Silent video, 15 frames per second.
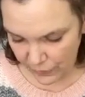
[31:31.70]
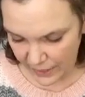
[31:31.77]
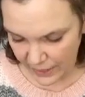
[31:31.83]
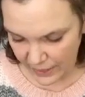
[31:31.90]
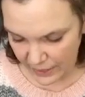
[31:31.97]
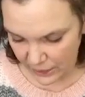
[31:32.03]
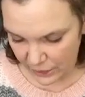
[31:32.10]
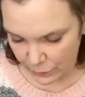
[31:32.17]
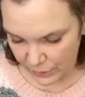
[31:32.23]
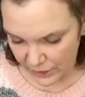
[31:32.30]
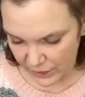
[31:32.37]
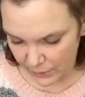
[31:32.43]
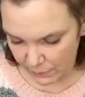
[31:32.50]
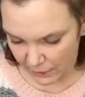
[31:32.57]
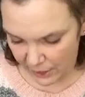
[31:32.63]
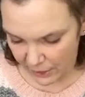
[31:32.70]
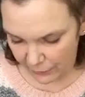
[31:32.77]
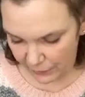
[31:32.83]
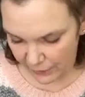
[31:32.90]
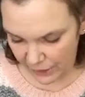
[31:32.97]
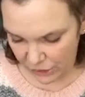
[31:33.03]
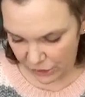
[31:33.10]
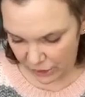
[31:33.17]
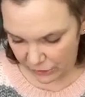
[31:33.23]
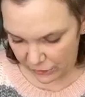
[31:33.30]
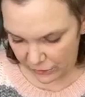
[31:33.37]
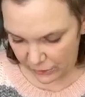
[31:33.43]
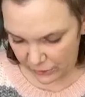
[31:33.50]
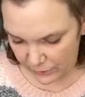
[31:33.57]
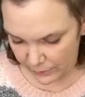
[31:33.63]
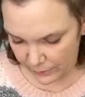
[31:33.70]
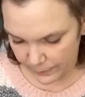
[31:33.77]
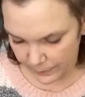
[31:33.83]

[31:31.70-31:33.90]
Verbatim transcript: Great to inspire each other.